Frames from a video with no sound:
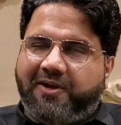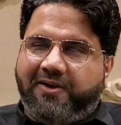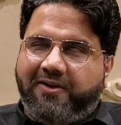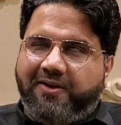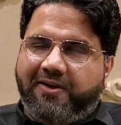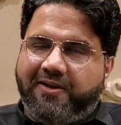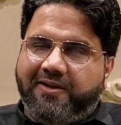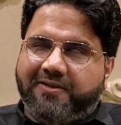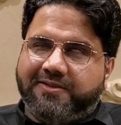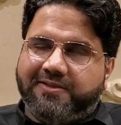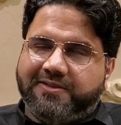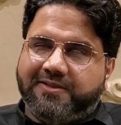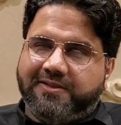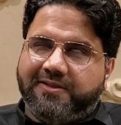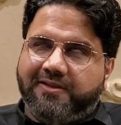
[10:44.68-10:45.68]
100
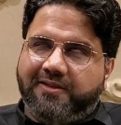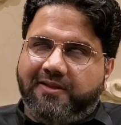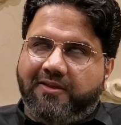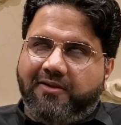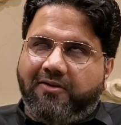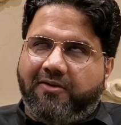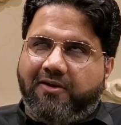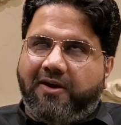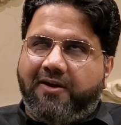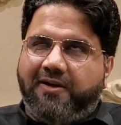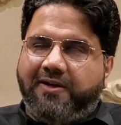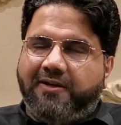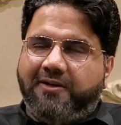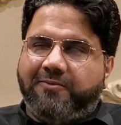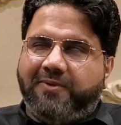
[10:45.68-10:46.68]
years or
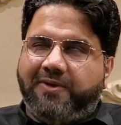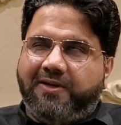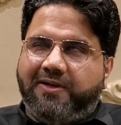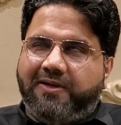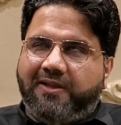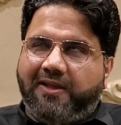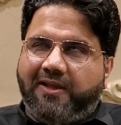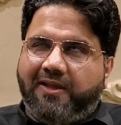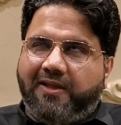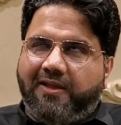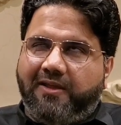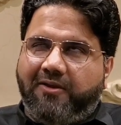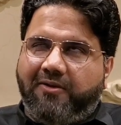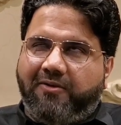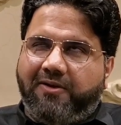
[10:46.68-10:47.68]
120,
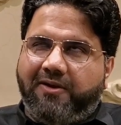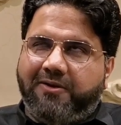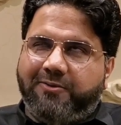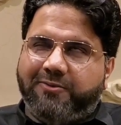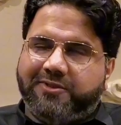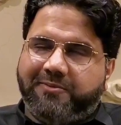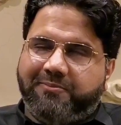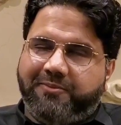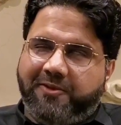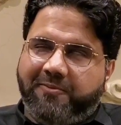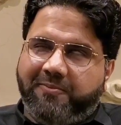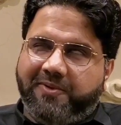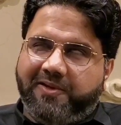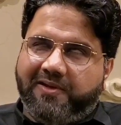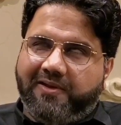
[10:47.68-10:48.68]
according to some
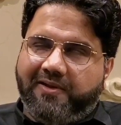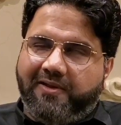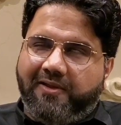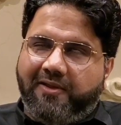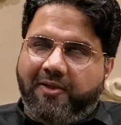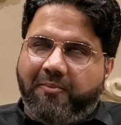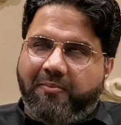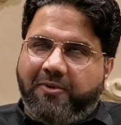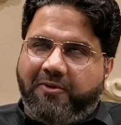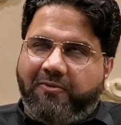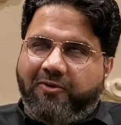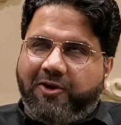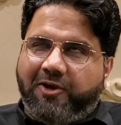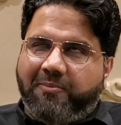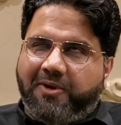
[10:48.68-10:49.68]
people. But
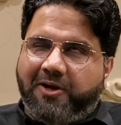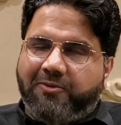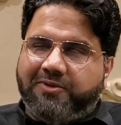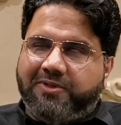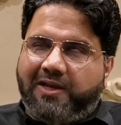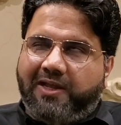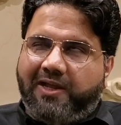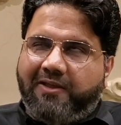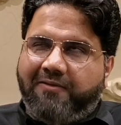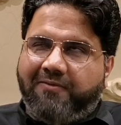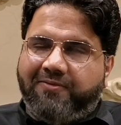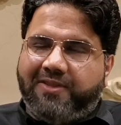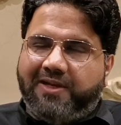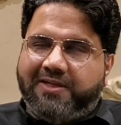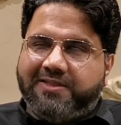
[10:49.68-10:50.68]
what about the
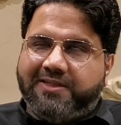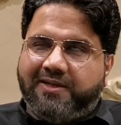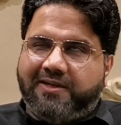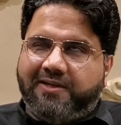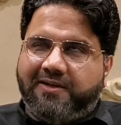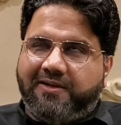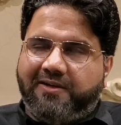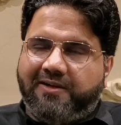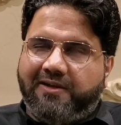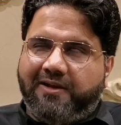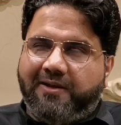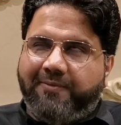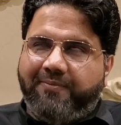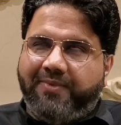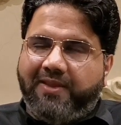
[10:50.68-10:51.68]
life that is eternal?
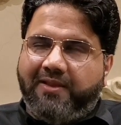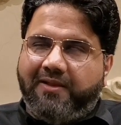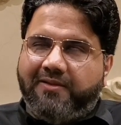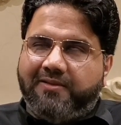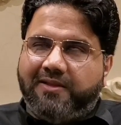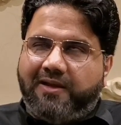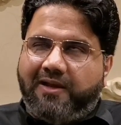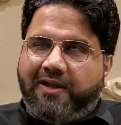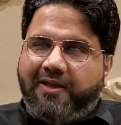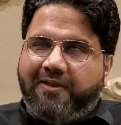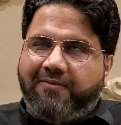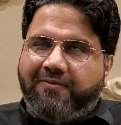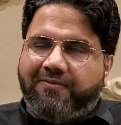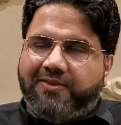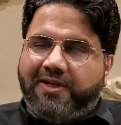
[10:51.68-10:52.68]
The
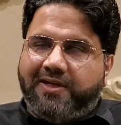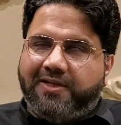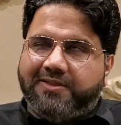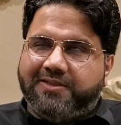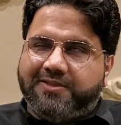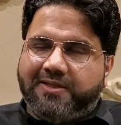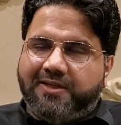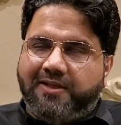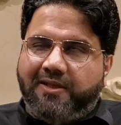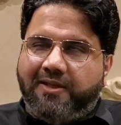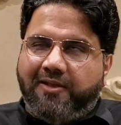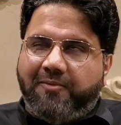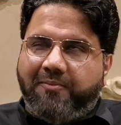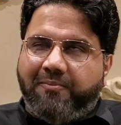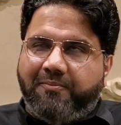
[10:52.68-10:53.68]
life that is
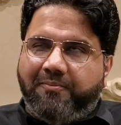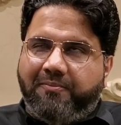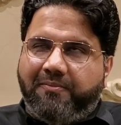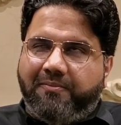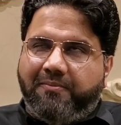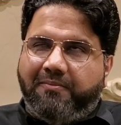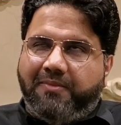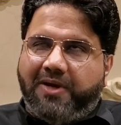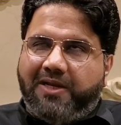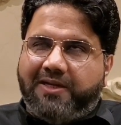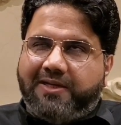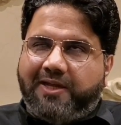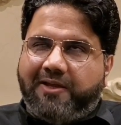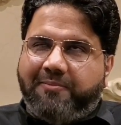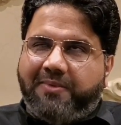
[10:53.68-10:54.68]

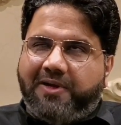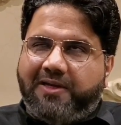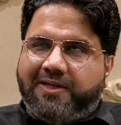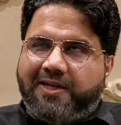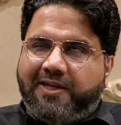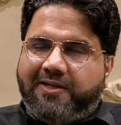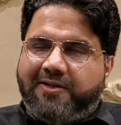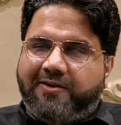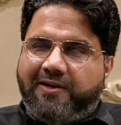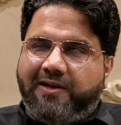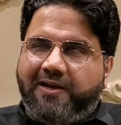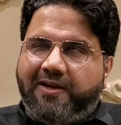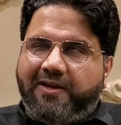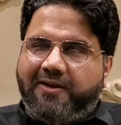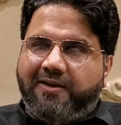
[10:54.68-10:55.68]

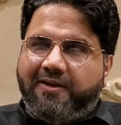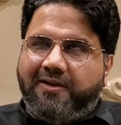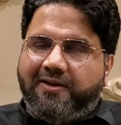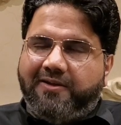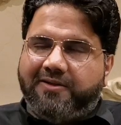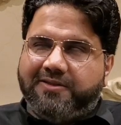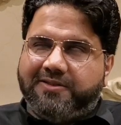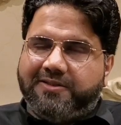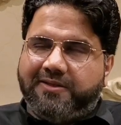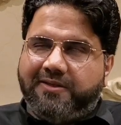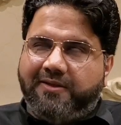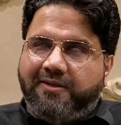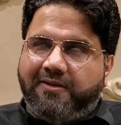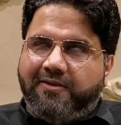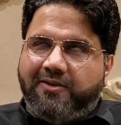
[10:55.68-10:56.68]
multi-trillion years,
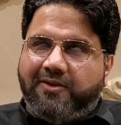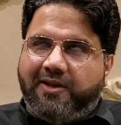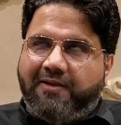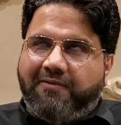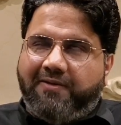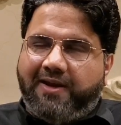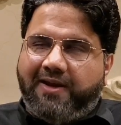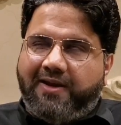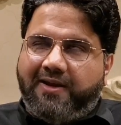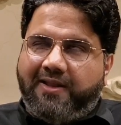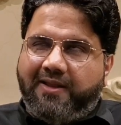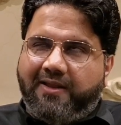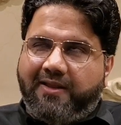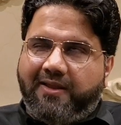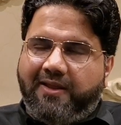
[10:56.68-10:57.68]
never
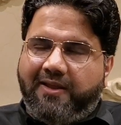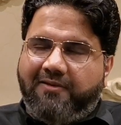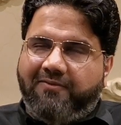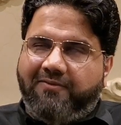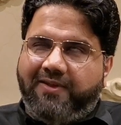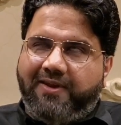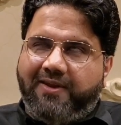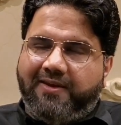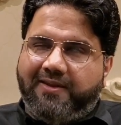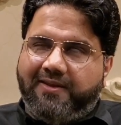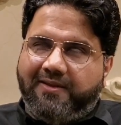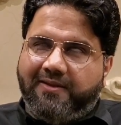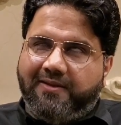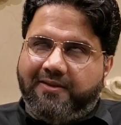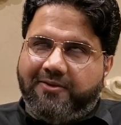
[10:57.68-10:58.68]
ending,
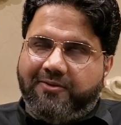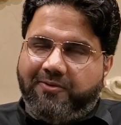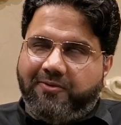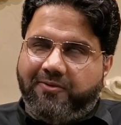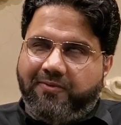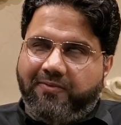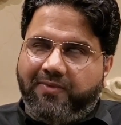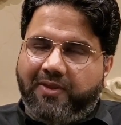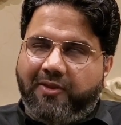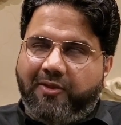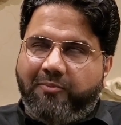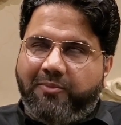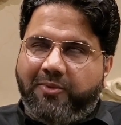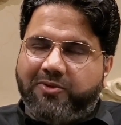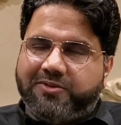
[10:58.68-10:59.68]
infinity, you know.
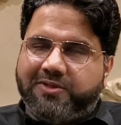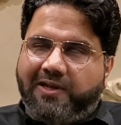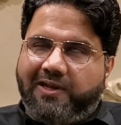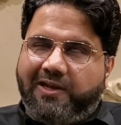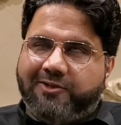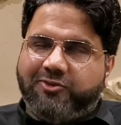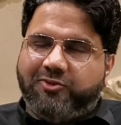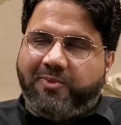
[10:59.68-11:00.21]
Because Allah